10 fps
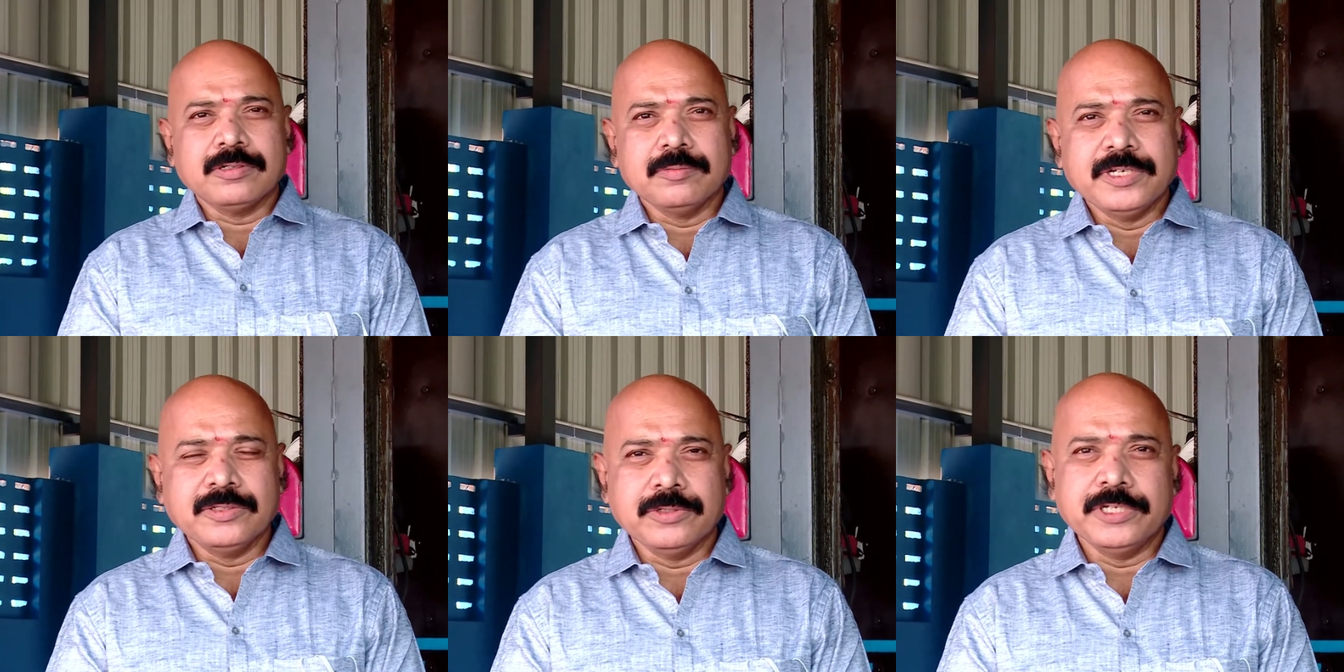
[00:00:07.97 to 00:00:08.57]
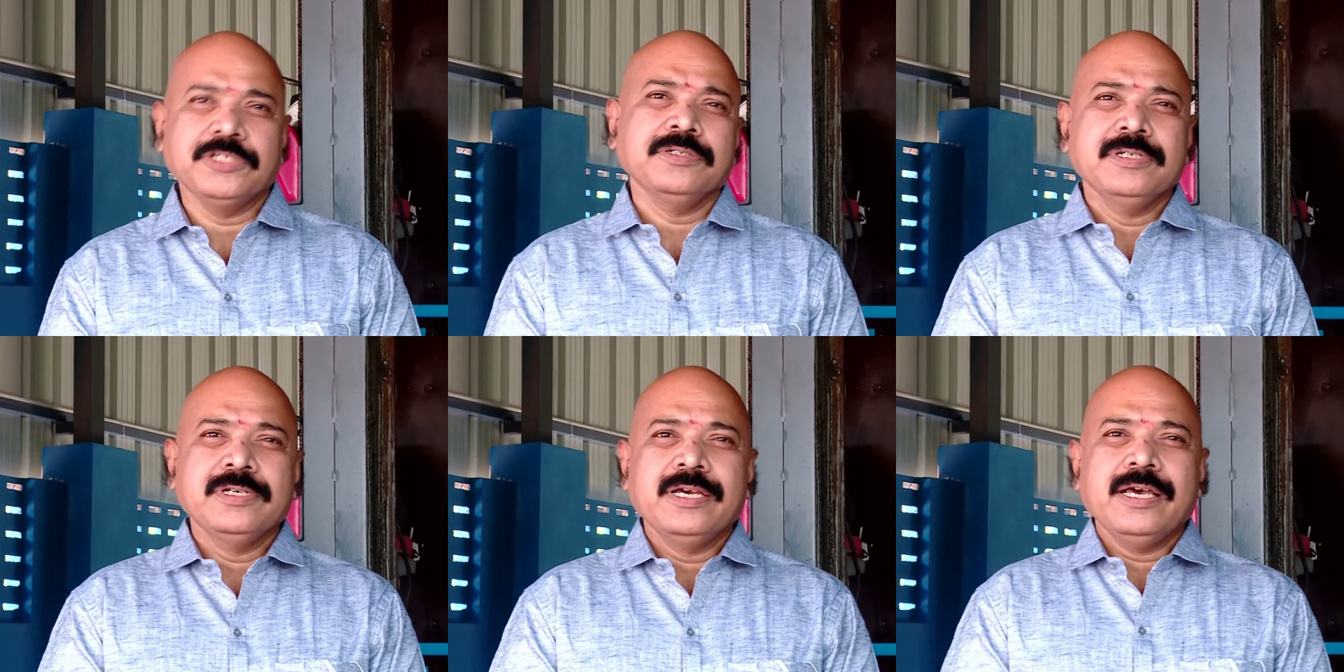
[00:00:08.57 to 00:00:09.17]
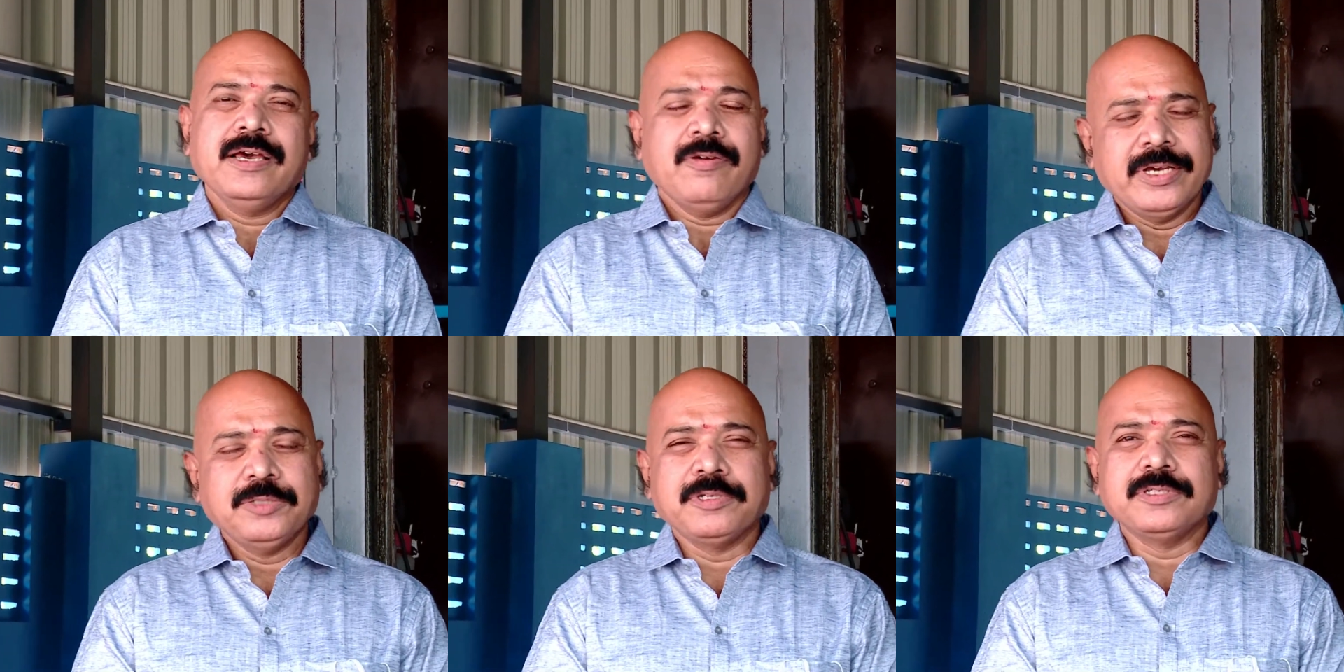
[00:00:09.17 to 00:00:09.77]
B.S.
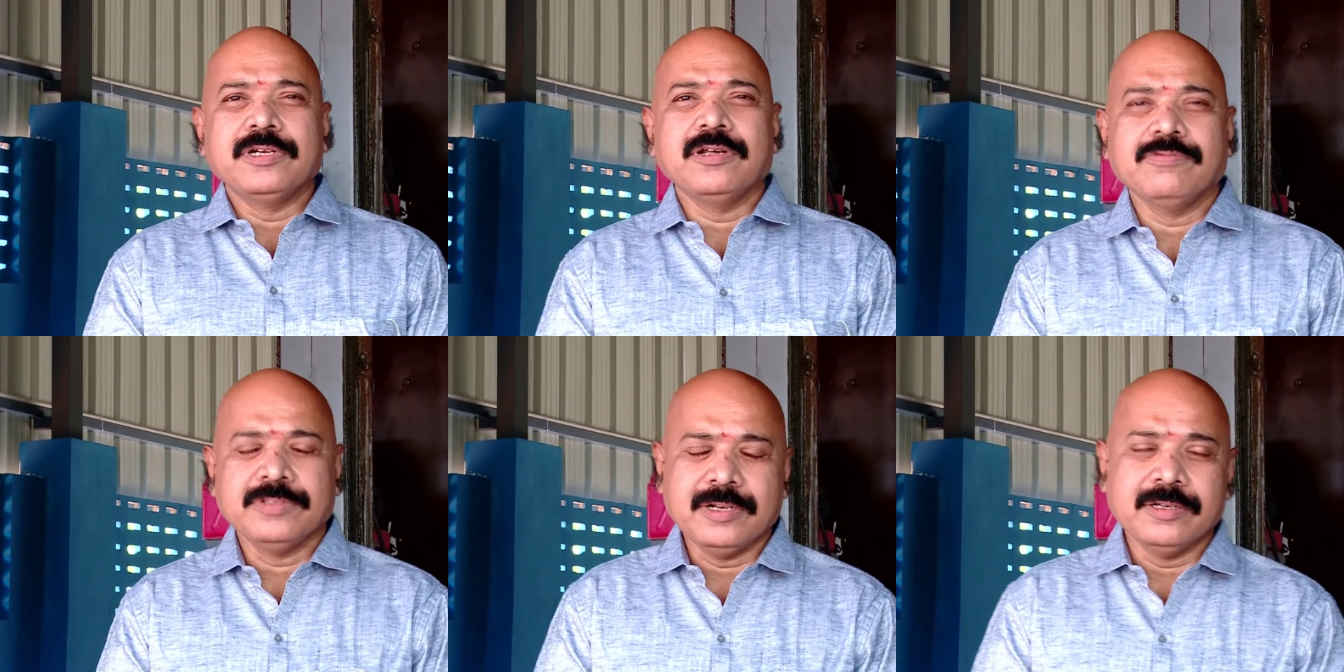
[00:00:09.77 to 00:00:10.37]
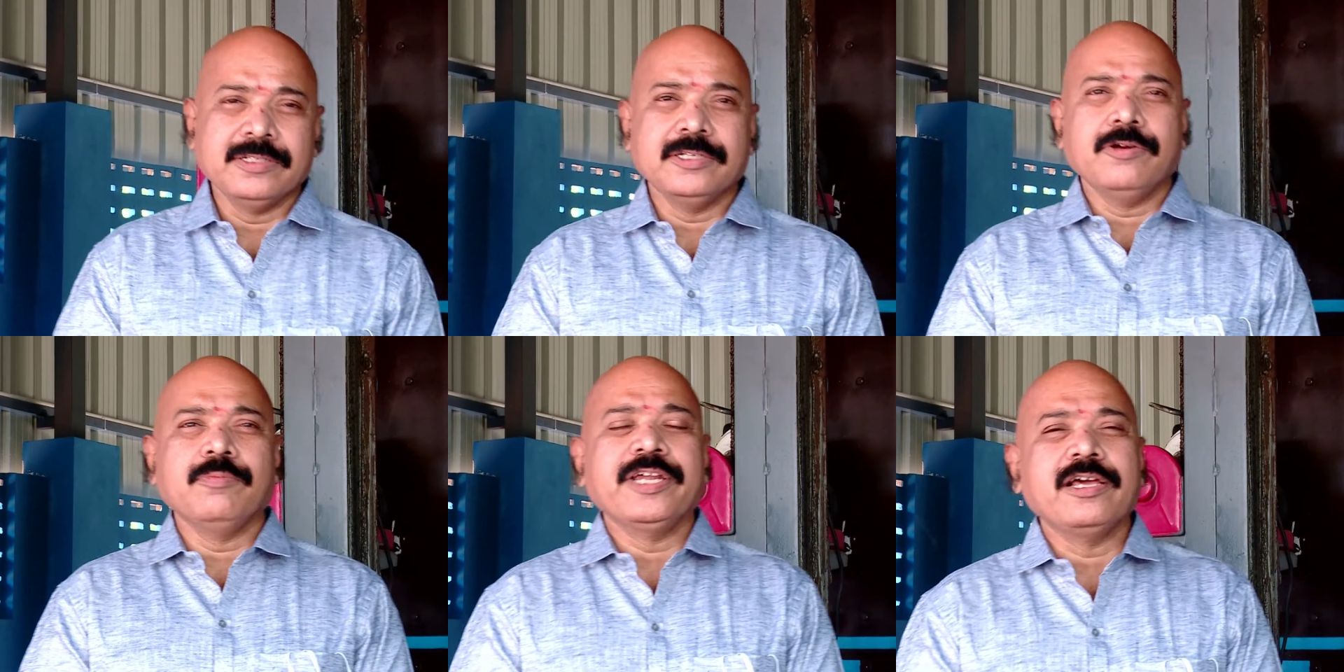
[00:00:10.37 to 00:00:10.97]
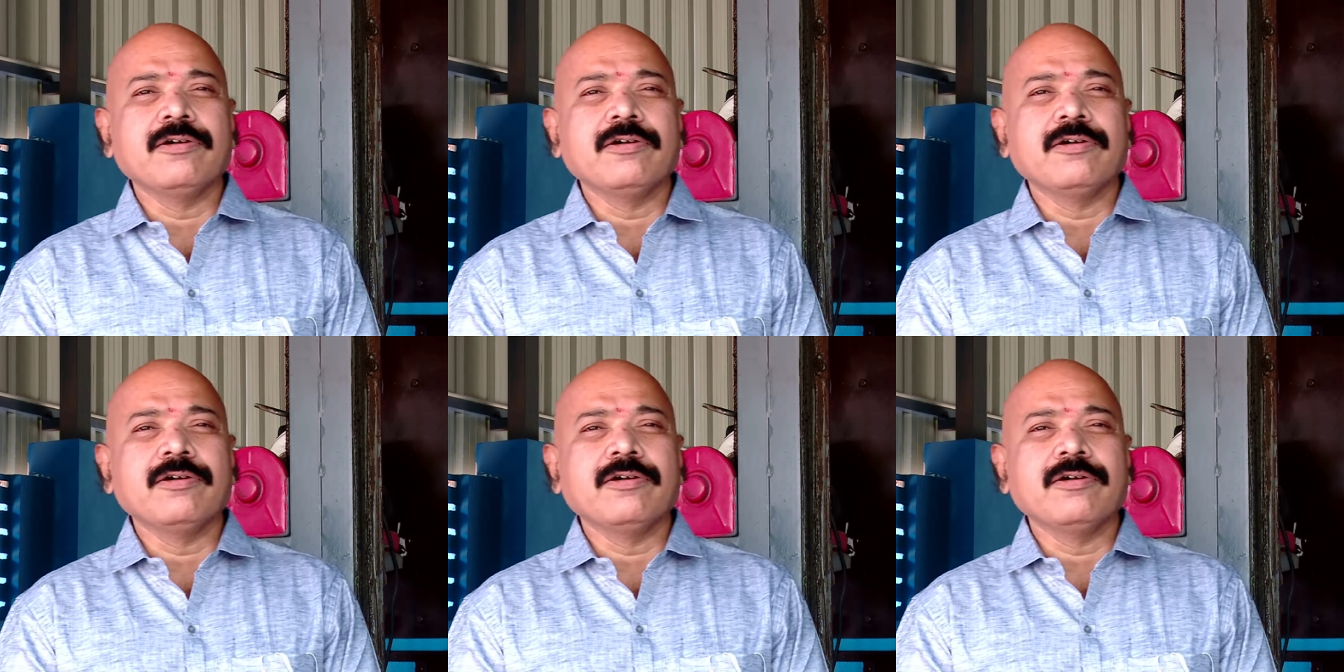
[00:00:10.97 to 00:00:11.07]
Vice President of the Thanjavur Medical